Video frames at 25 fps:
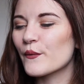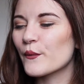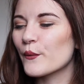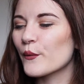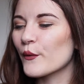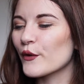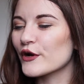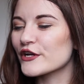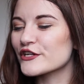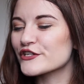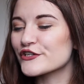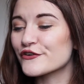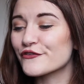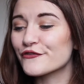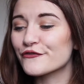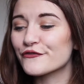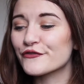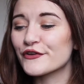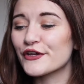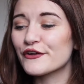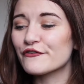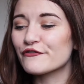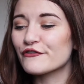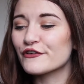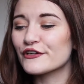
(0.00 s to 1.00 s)
what is your
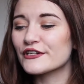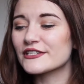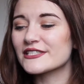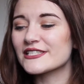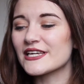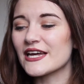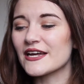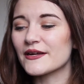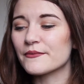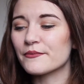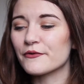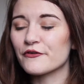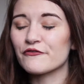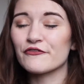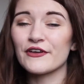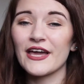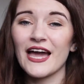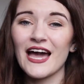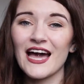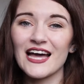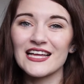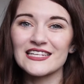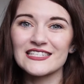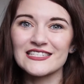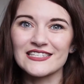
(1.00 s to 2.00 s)
favourite type of
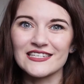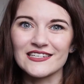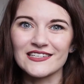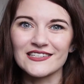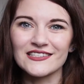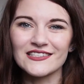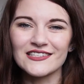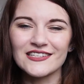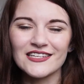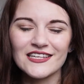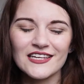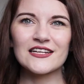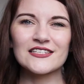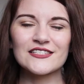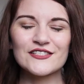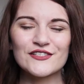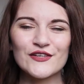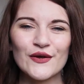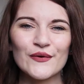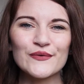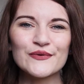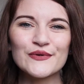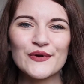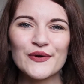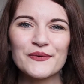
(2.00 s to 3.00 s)
candle? I
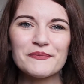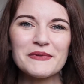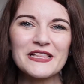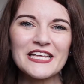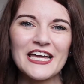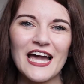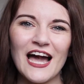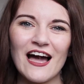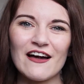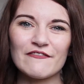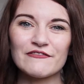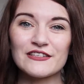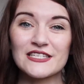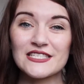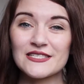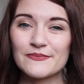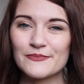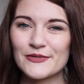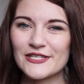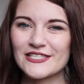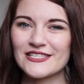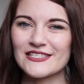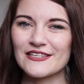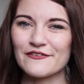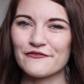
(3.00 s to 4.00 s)
don't normally have a
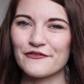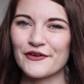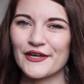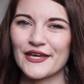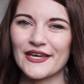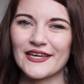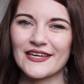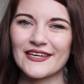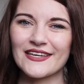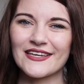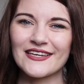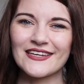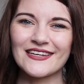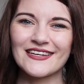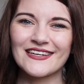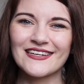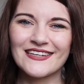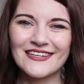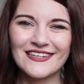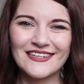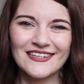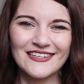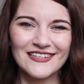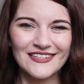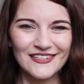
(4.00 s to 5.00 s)
specific
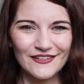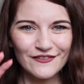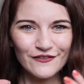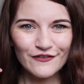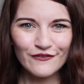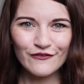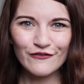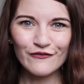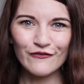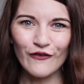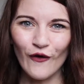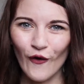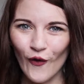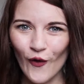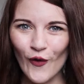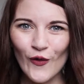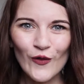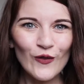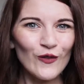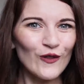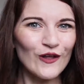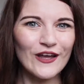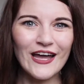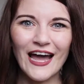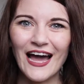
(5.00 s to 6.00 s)

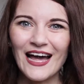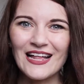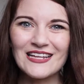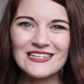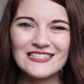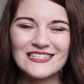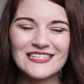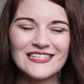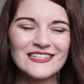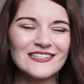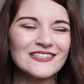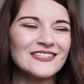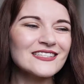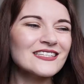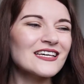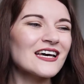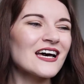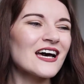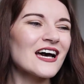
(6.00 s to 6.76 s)
fall candle.